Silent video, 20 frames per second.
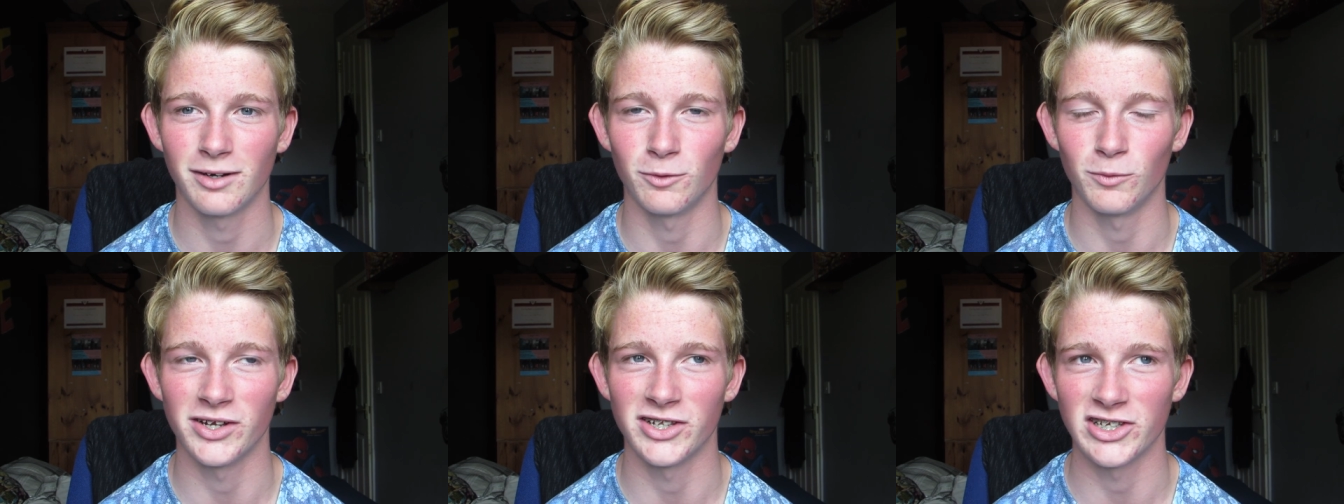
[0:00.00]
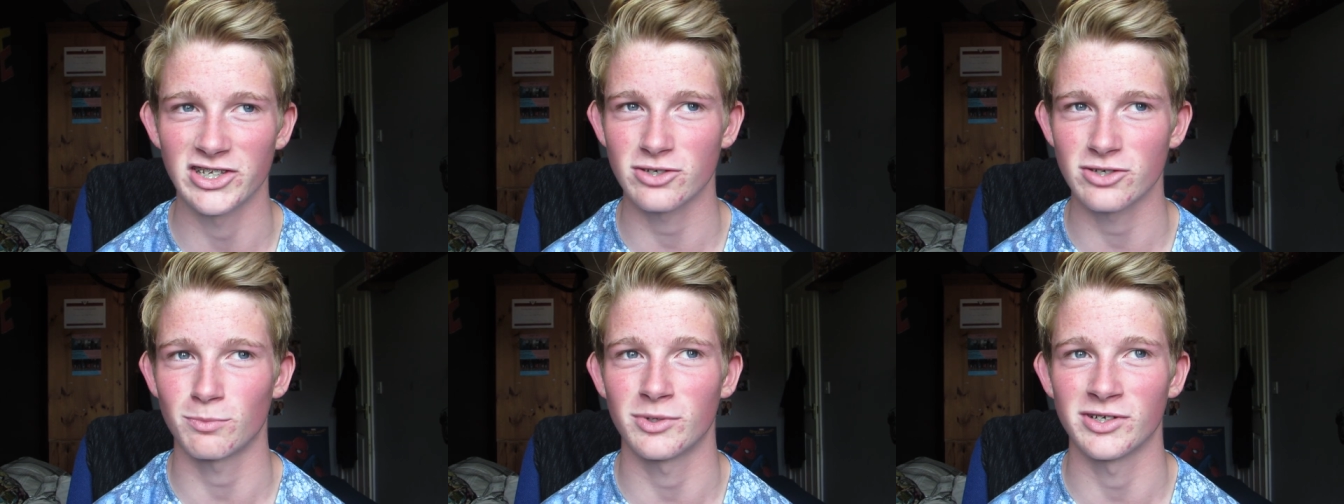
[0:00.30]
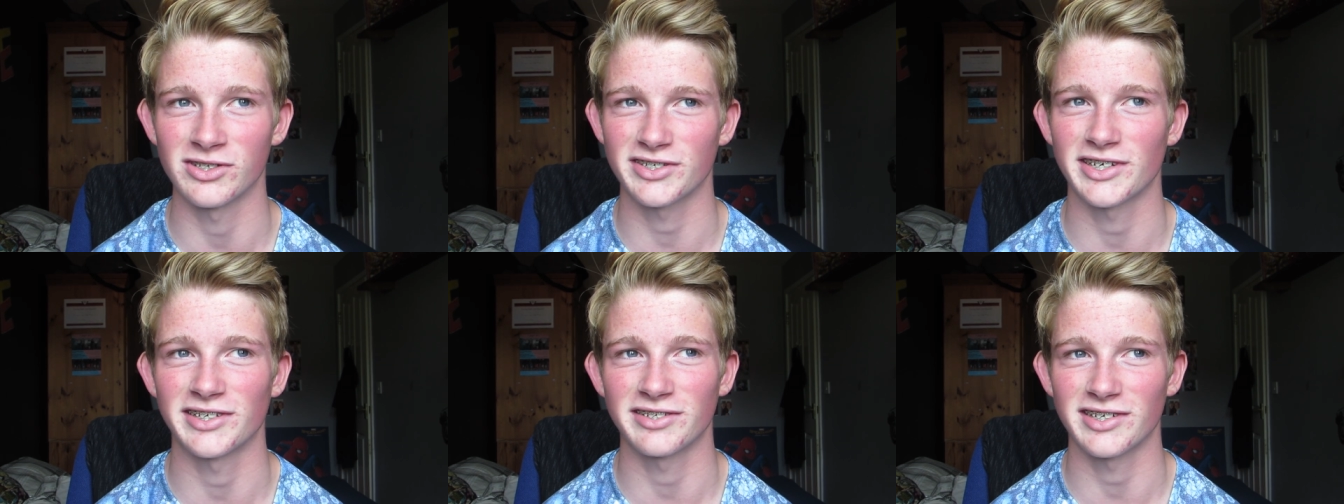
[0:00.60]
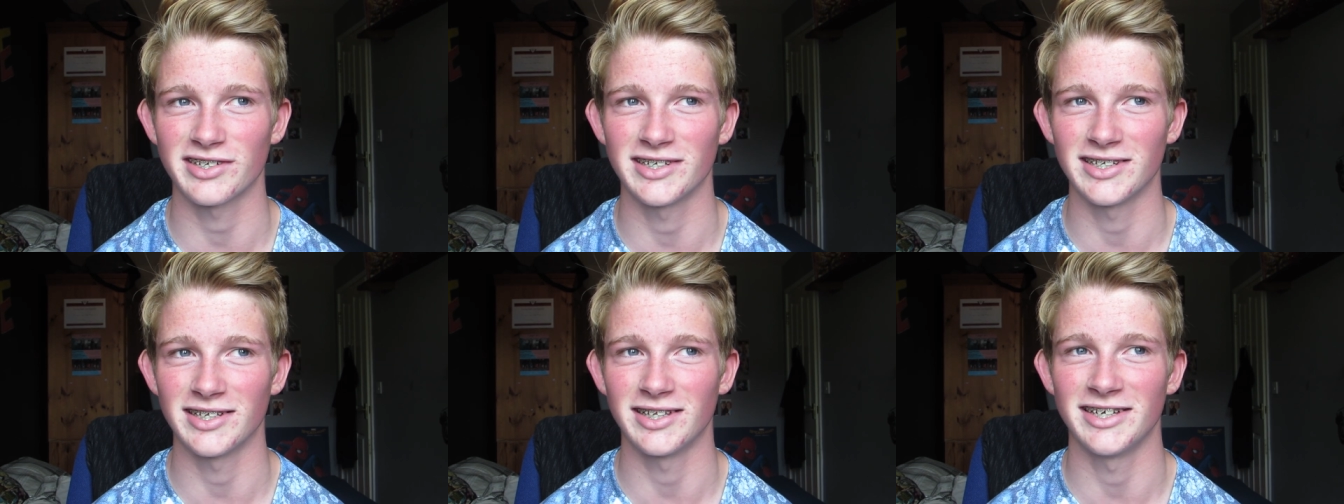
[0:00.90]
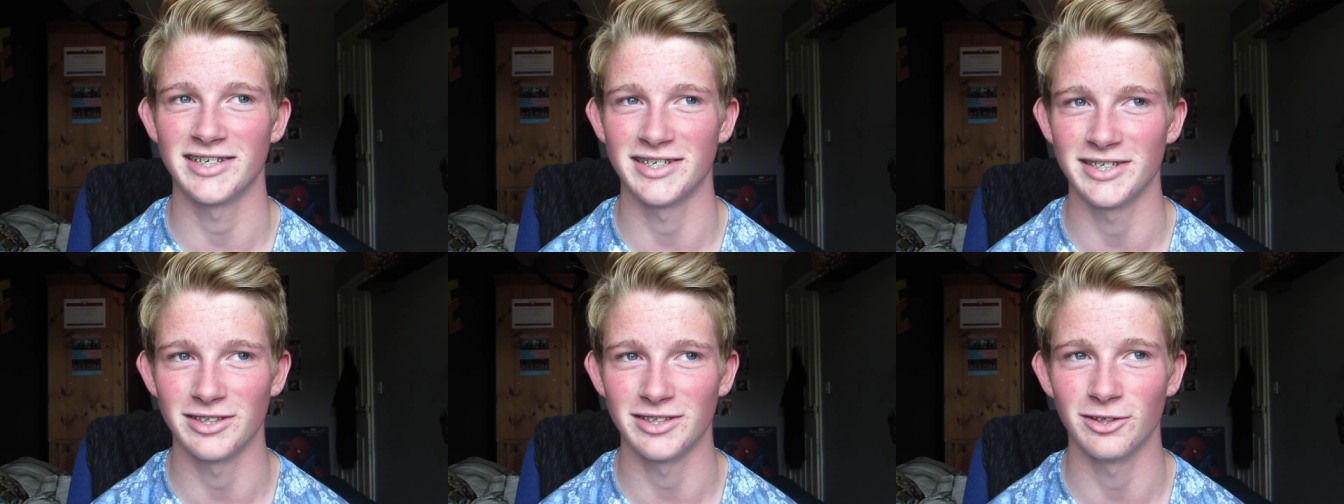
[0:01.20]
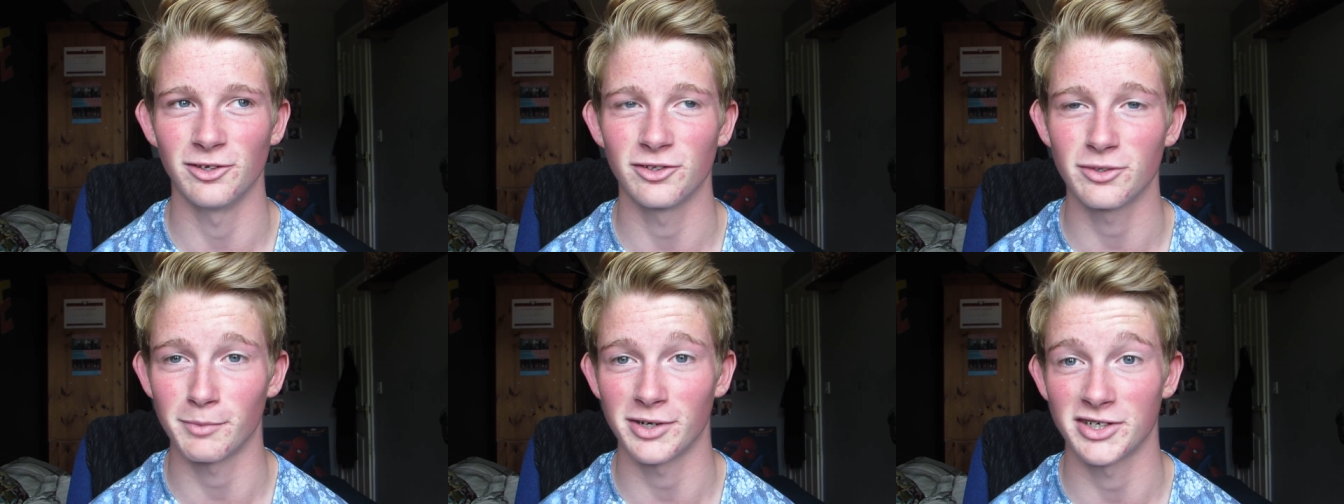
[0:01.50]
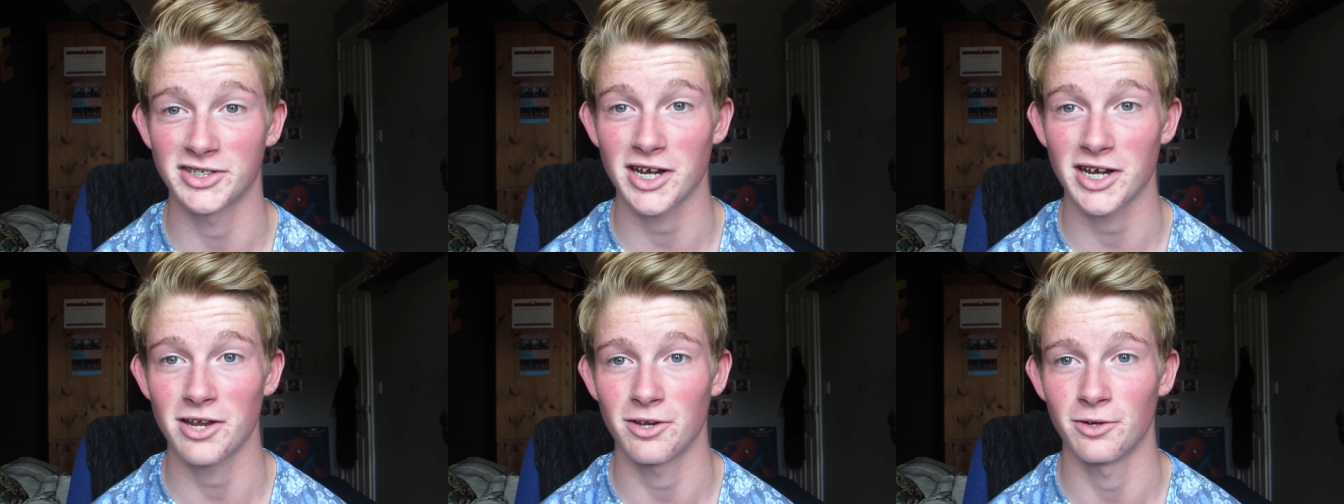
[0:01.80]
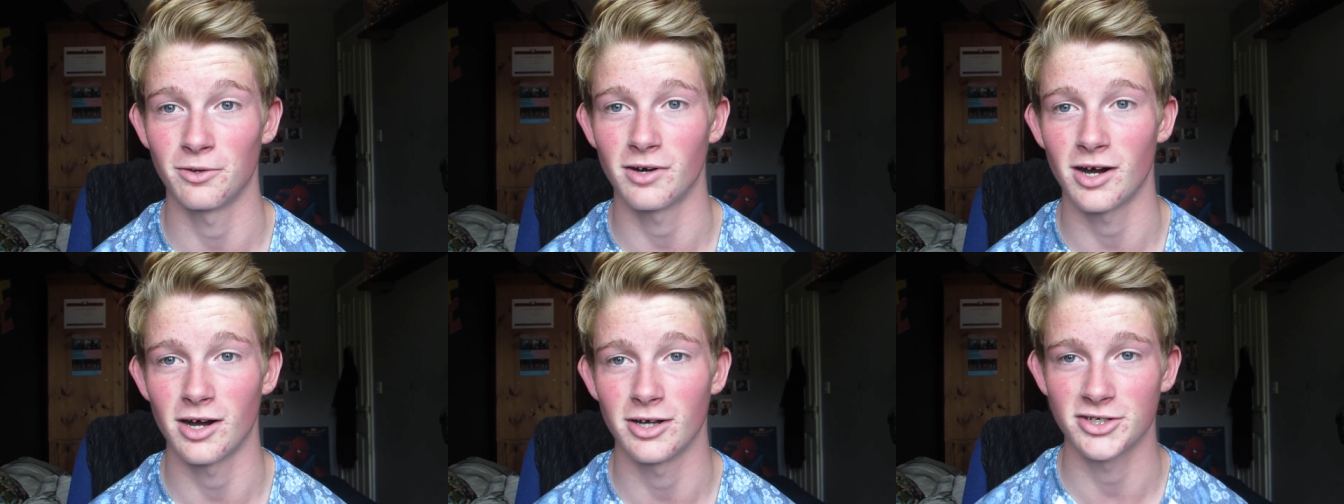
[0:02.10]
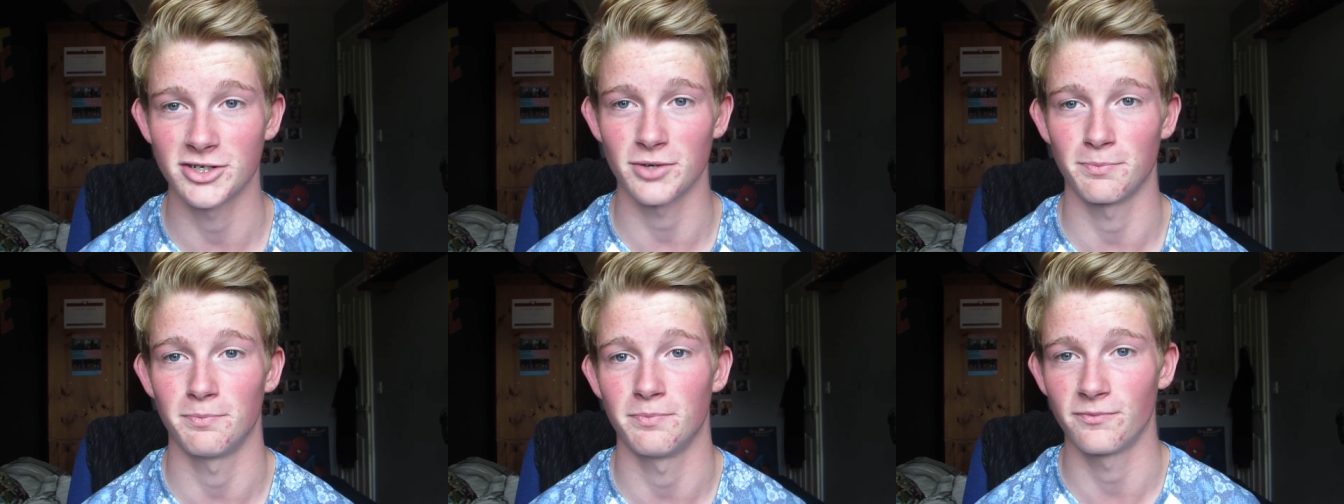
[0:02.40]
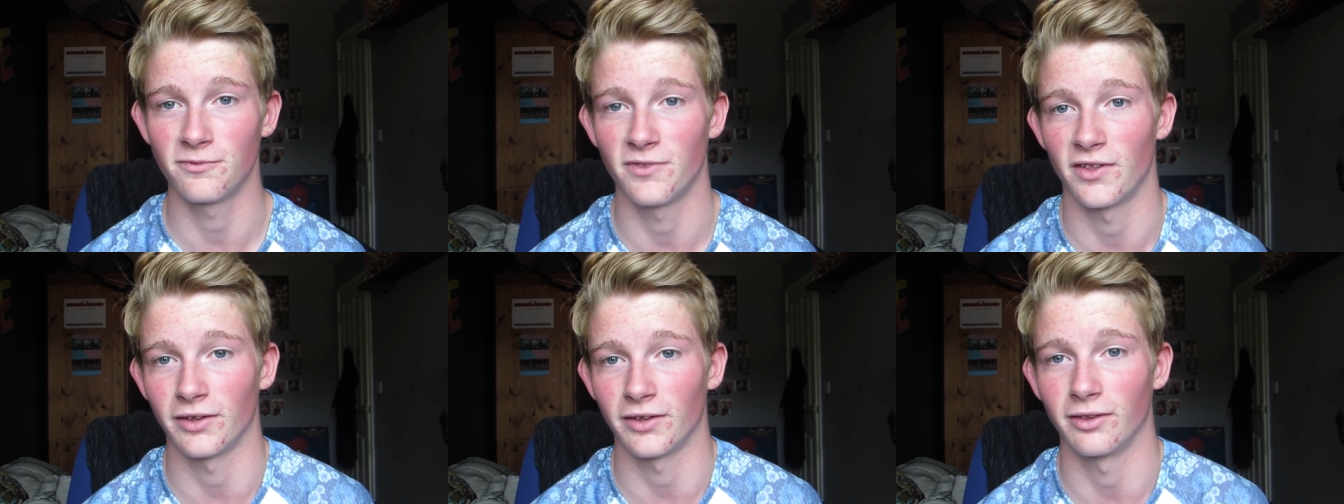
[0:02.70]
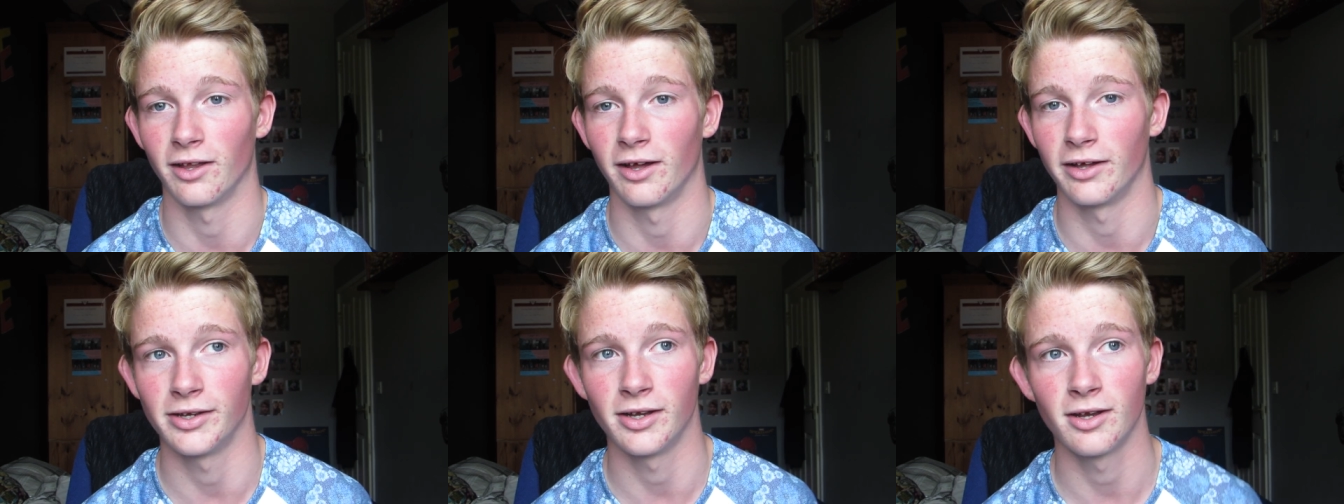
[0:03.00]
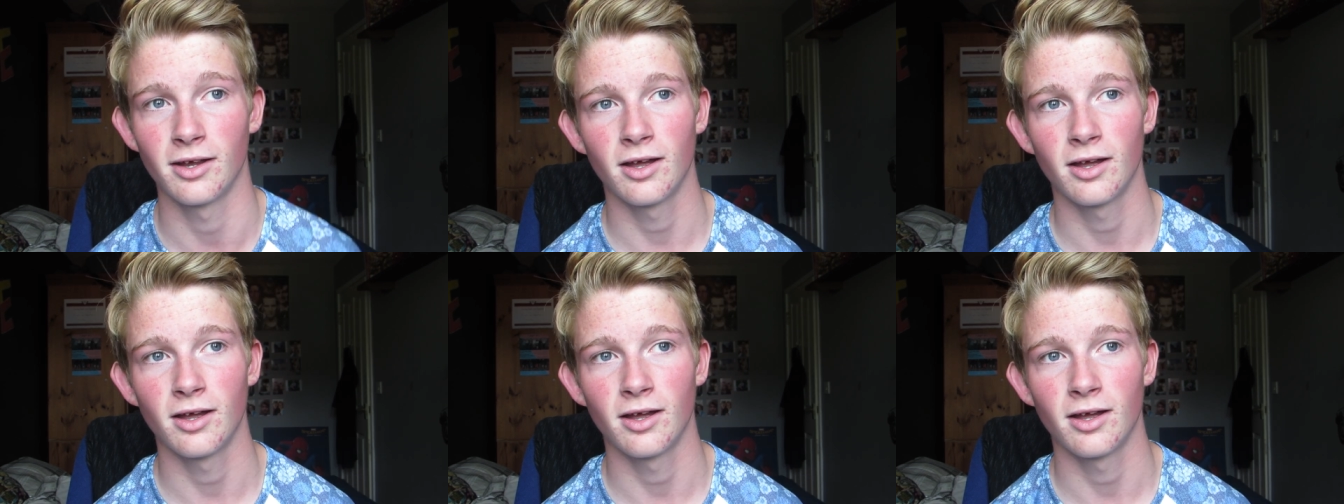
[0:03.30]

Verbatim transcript: When someone says that they looked at my channel, I should think like,